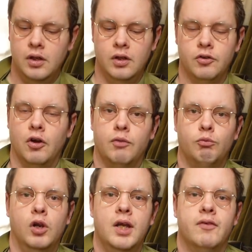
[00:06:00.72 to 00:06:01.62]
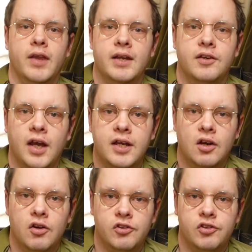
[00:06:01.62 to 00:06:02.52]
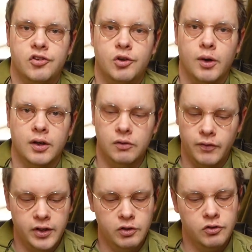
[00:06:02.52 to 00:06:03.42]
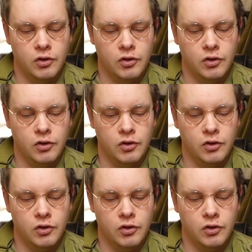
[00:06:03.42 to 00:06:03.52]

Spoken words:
So we'll leave it there today, guys. It's just a quick little video because